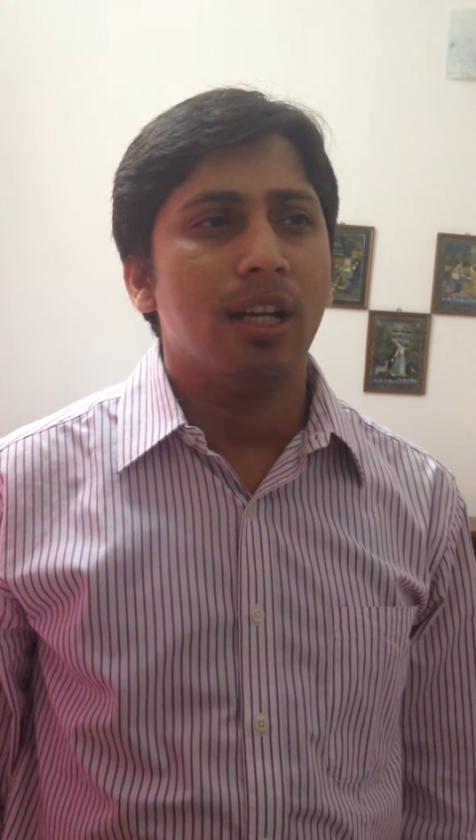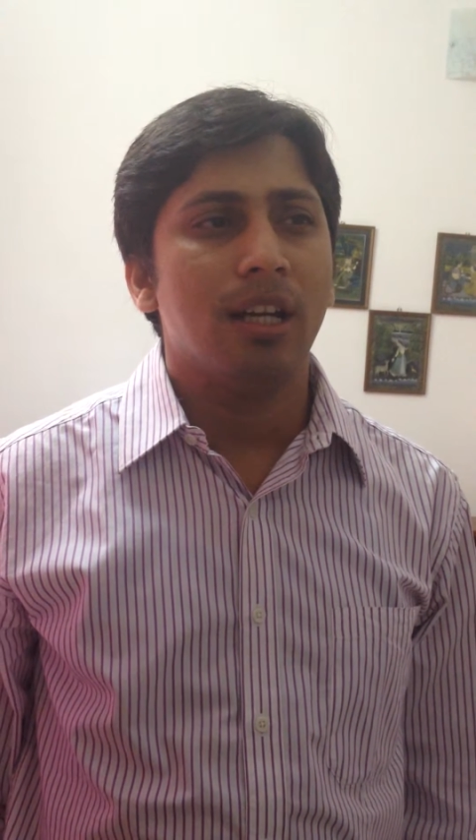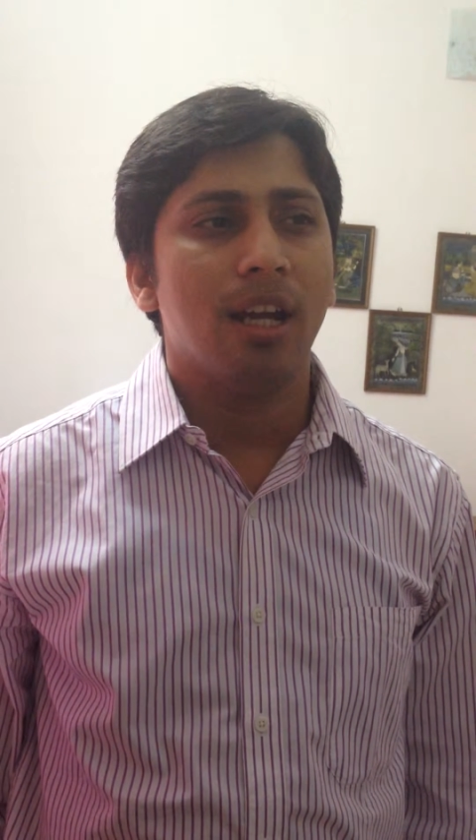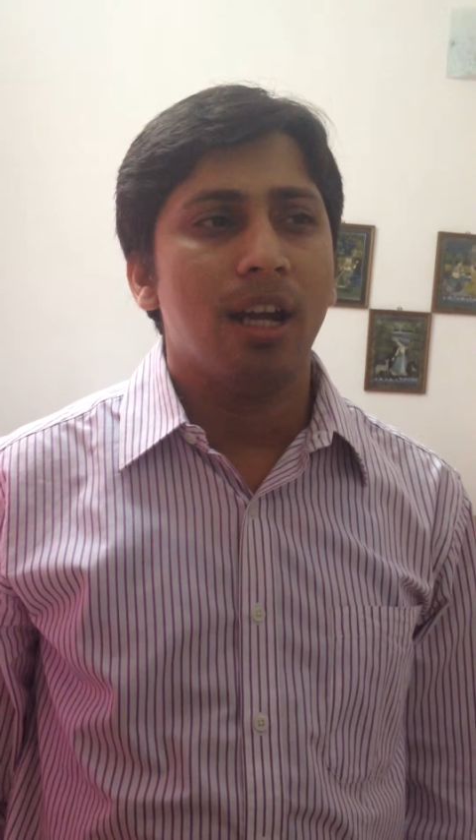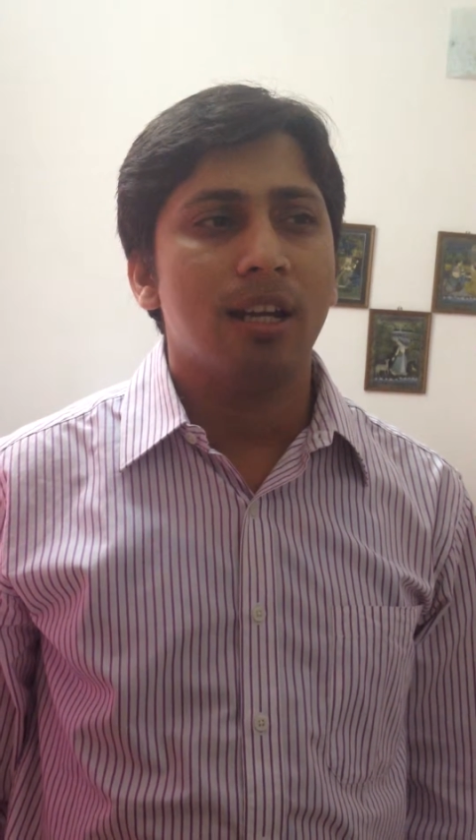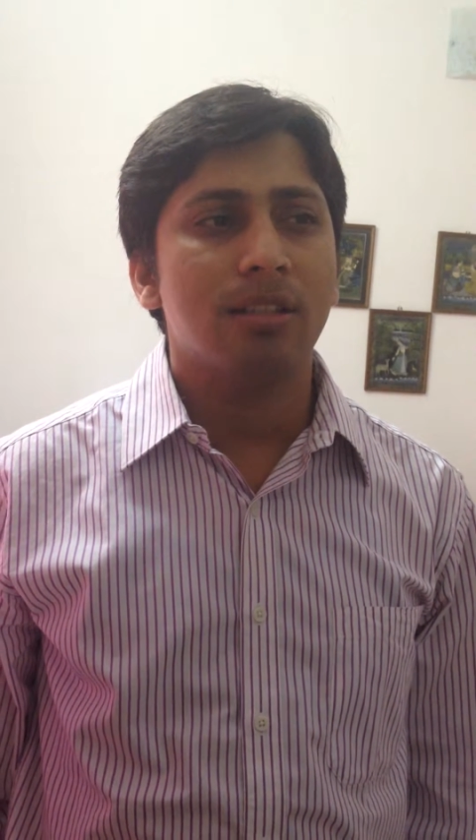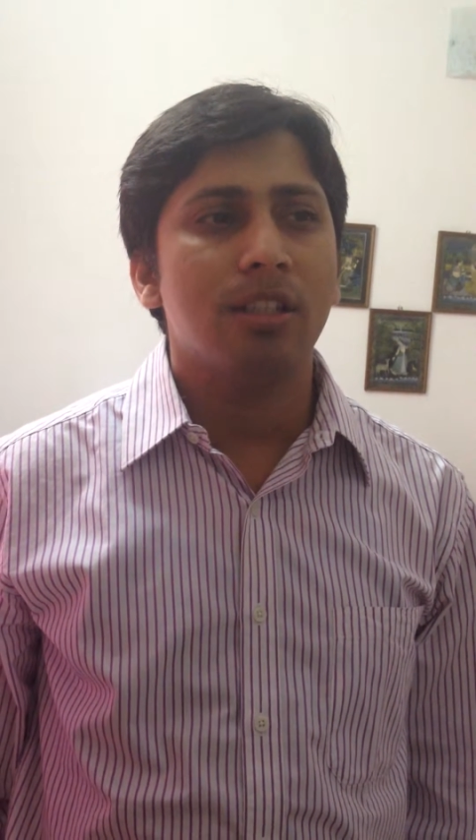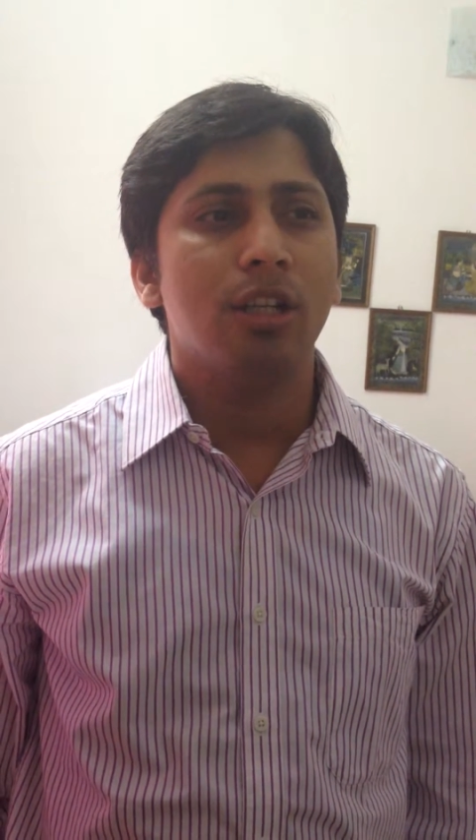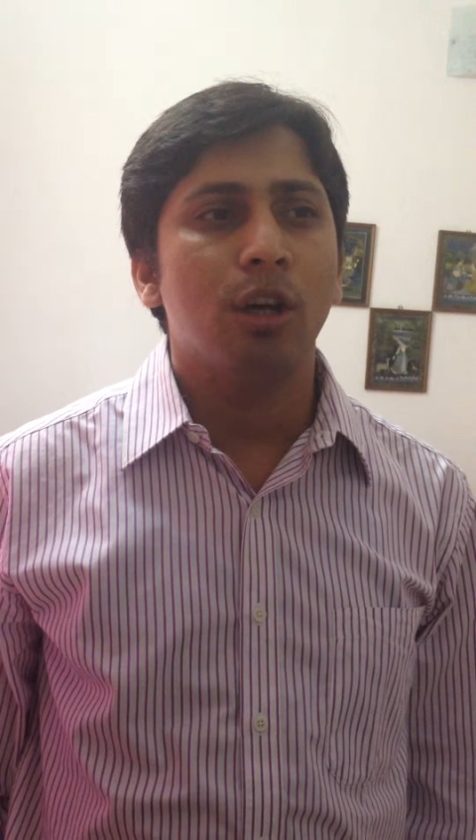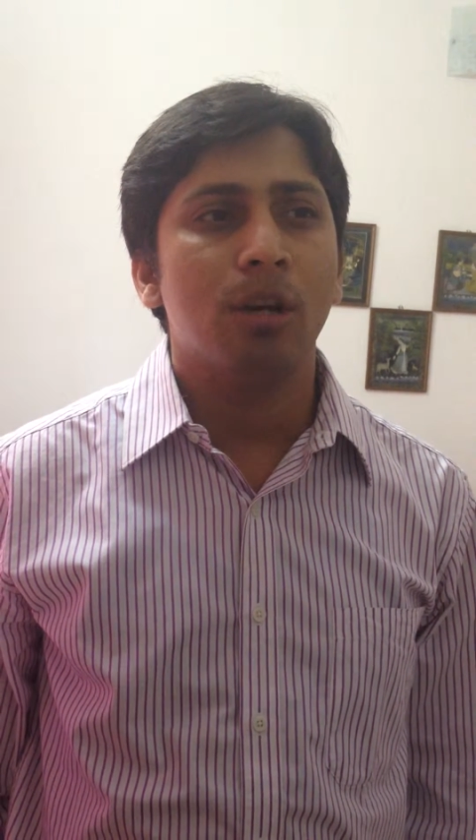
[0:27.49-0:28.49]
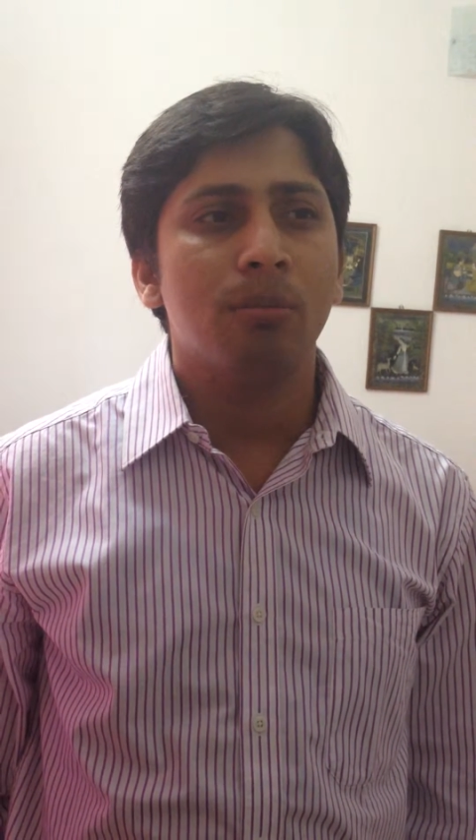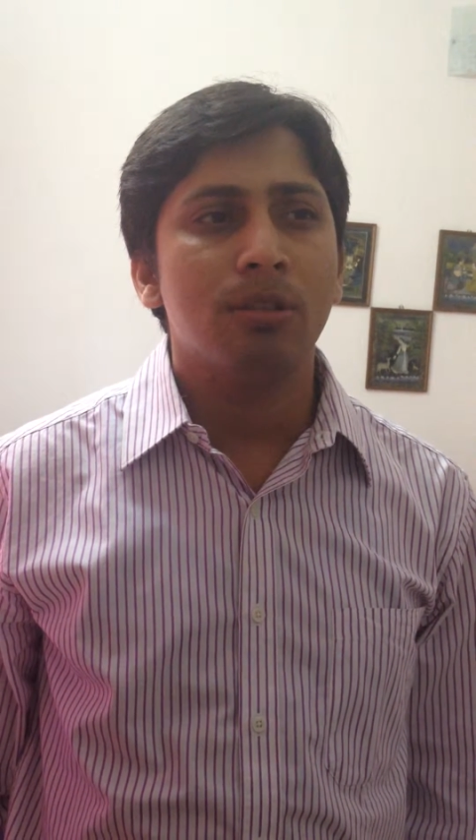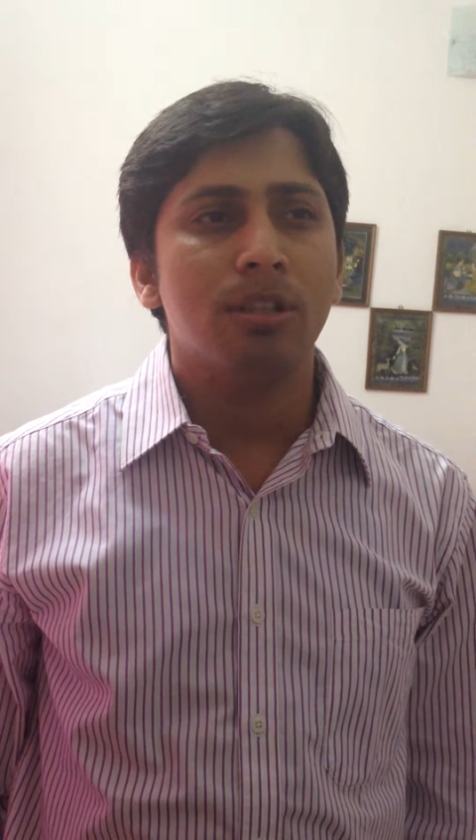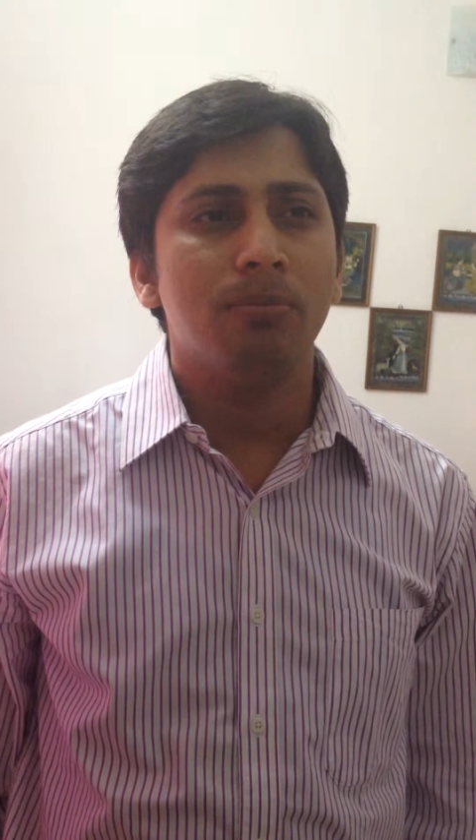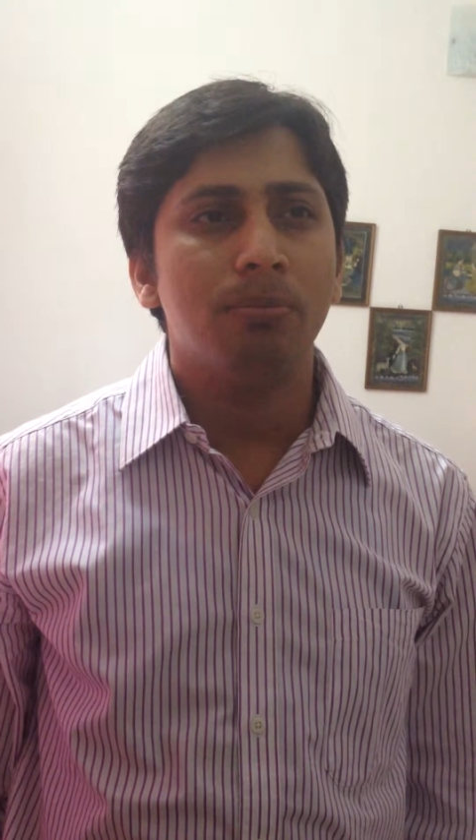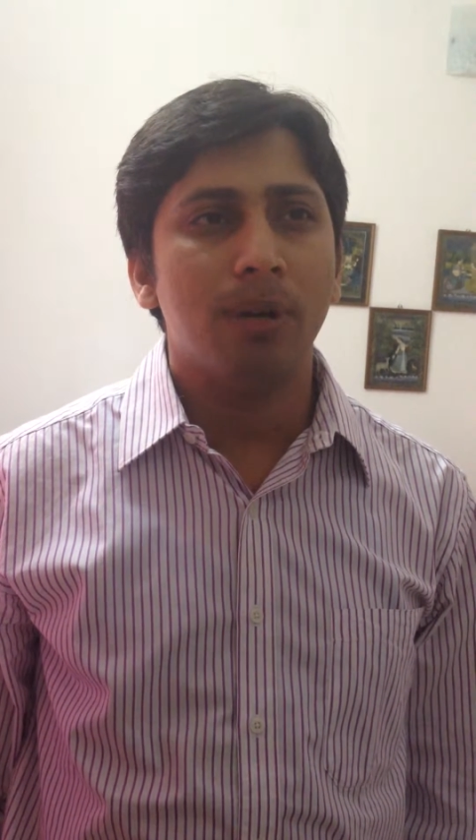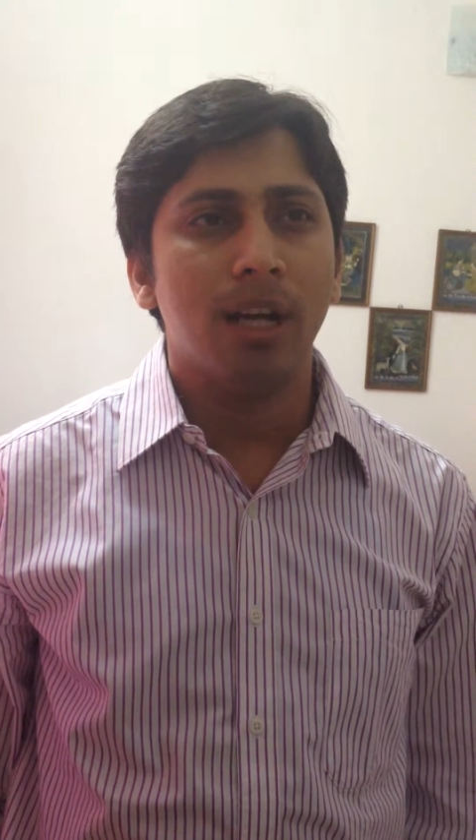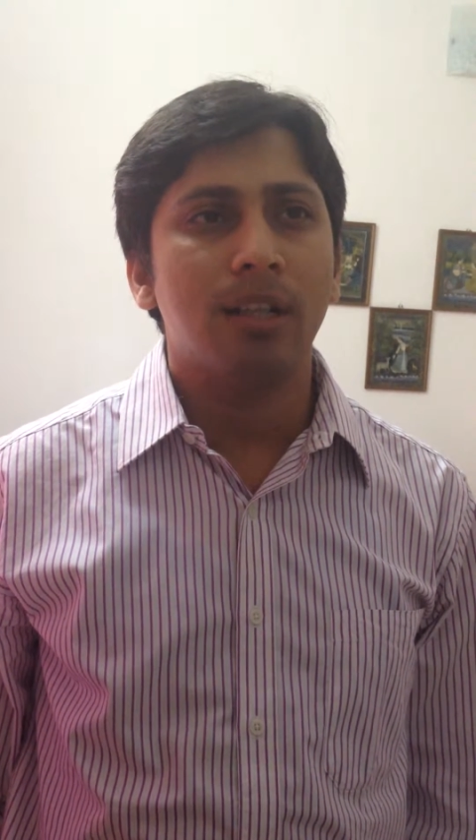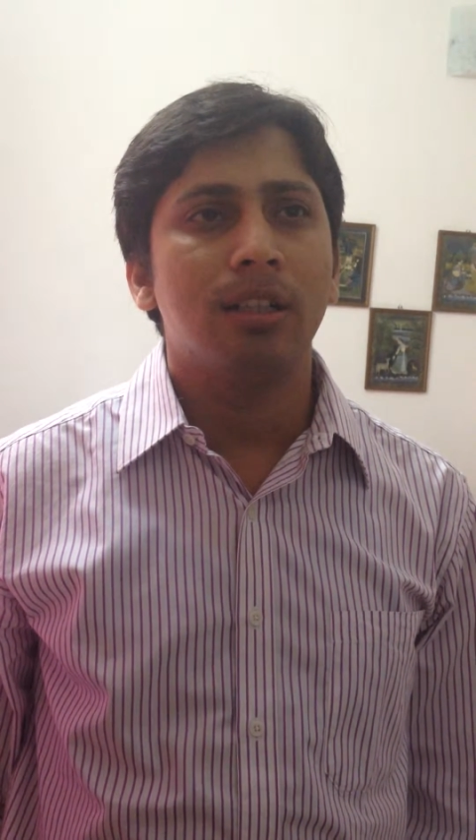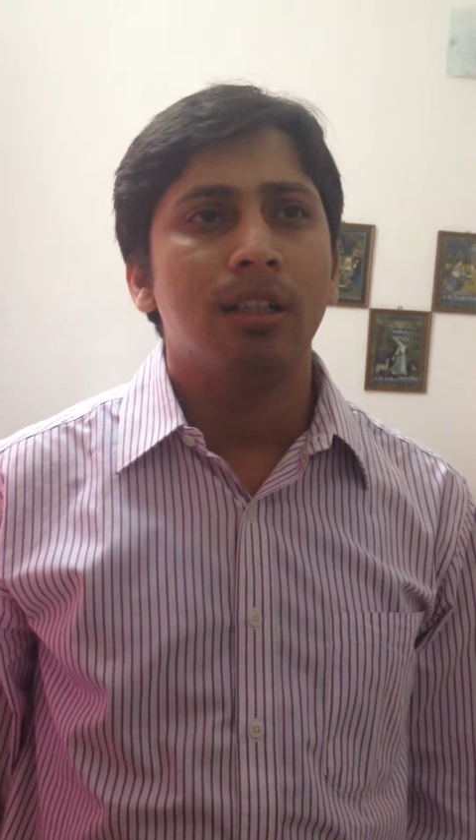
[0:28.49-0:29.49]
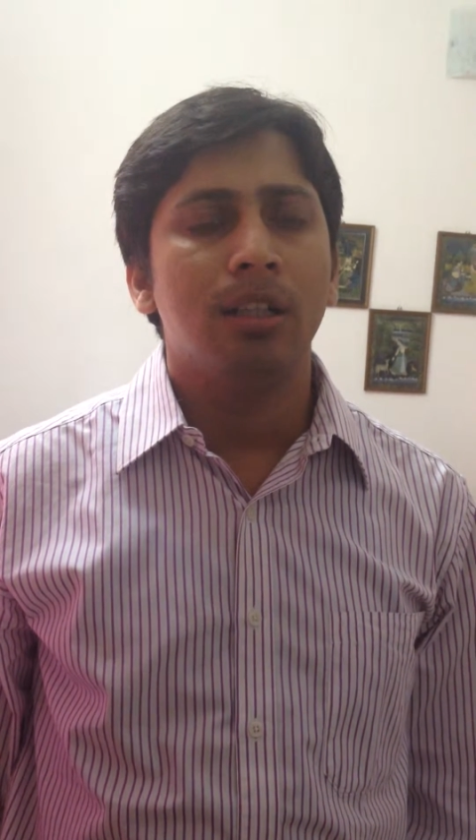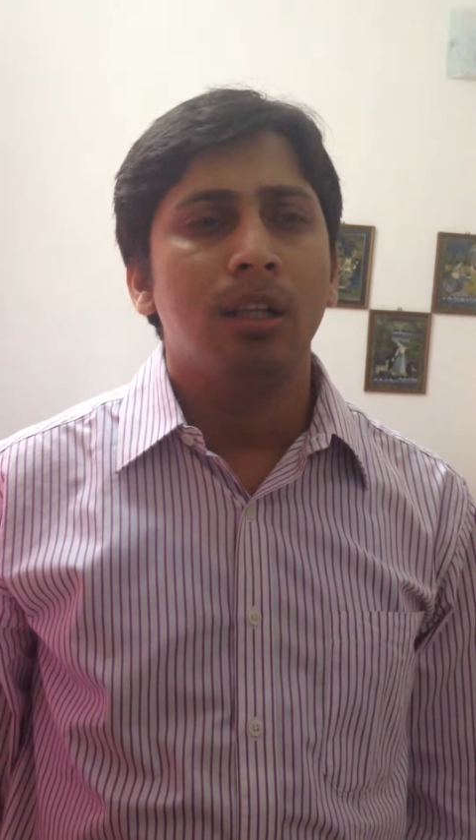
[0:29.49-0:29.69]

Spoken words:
and has an enormous impact